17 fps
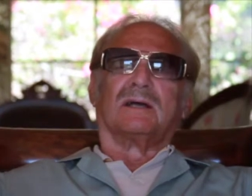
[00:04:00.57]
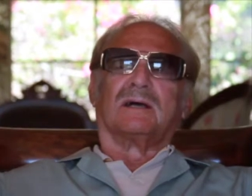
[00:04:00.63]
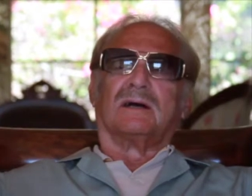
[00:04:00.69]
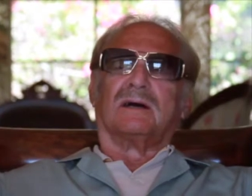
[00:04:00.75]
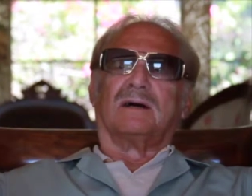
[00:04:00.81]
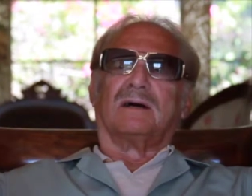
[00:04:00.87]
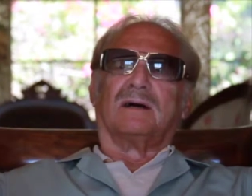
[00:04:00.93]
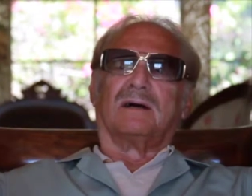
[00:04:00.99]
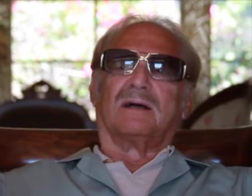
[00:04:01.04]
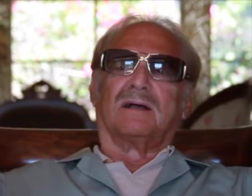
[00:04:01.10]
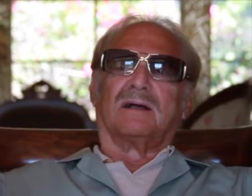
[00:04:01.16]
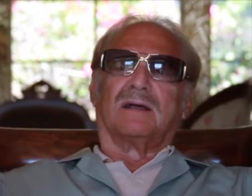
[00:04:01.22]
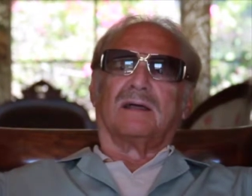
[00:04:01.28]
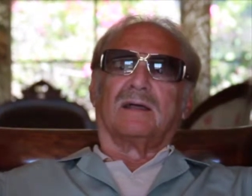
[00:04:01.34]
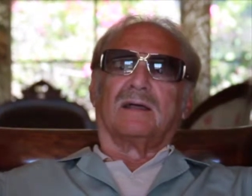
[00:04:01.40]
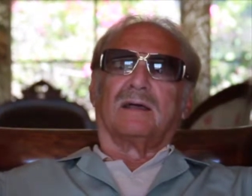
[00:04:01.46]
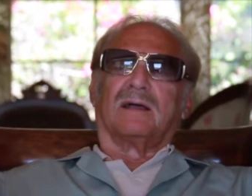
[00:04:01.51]
Uh,
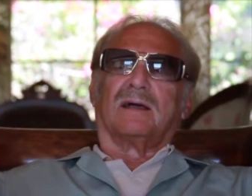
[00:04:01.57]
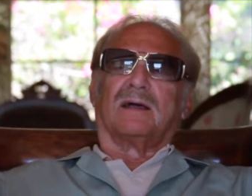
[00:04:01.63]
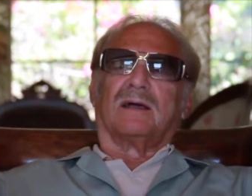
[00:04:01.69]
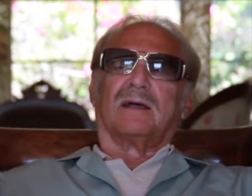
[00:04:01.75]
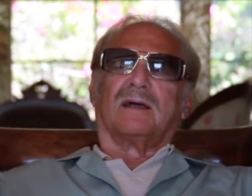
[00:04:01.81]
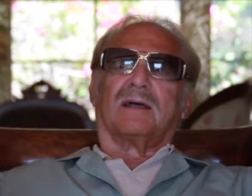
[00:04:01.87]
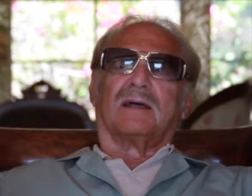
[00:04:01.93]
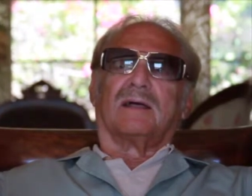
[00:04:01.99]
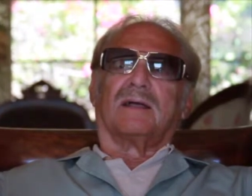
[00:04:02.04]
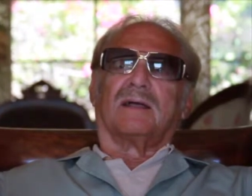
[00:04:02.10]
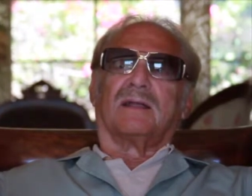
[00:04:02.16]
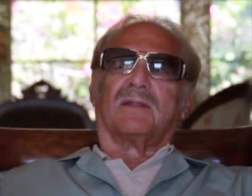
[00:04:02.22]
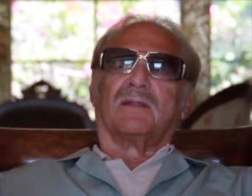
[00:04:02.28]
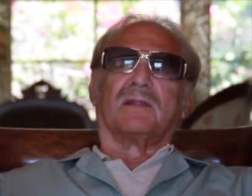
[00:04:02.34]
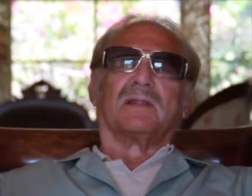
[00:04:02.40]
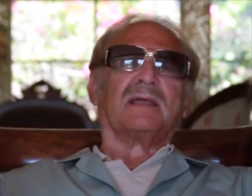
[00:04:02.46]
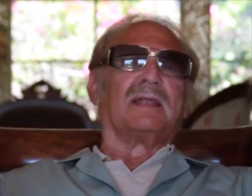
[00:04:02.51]

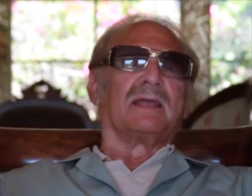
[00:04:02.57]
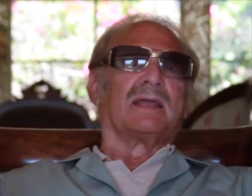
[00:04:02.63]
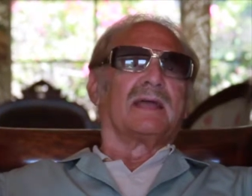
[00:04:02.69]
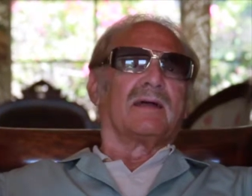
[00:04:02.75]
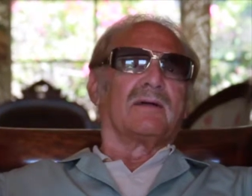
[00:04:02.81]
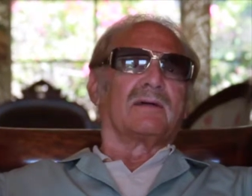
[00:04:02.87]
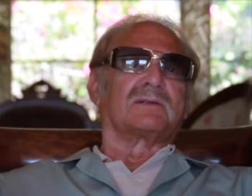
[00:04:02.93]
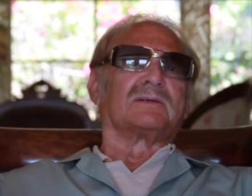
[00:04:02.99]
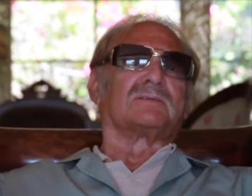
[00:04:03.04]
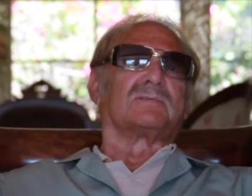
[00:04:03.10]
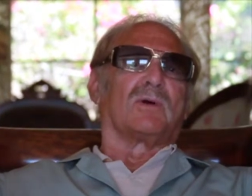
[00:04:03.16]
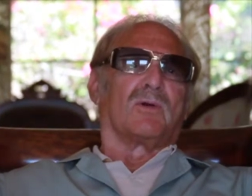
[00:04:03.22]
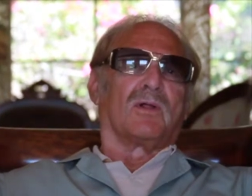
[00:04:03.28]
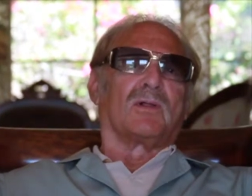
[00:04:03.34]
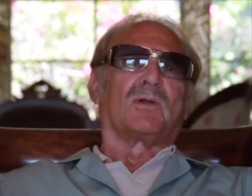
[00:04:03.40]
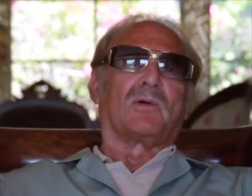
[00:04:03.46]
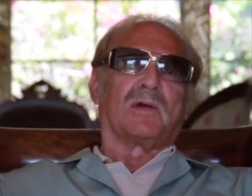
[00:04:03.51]
the leading characters are
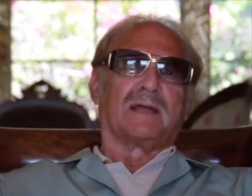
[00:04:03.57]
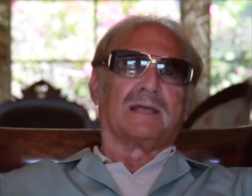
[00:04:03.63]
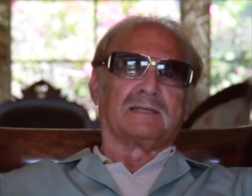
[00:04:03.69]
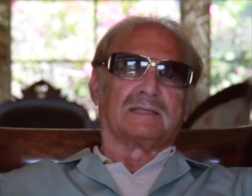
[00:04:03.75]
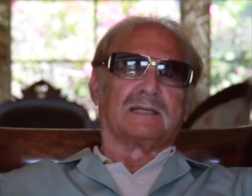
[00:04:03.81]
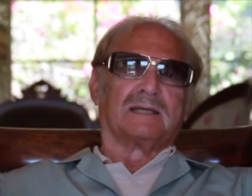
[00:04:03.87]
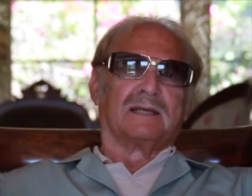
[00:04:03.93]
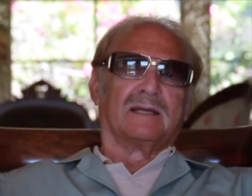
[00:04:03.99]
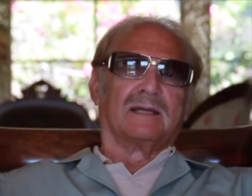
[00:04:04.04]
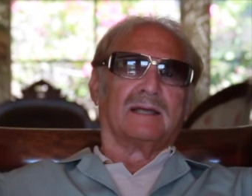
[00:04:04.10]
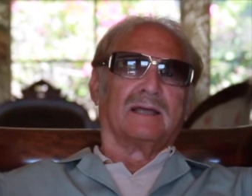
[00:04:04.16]
all crazy.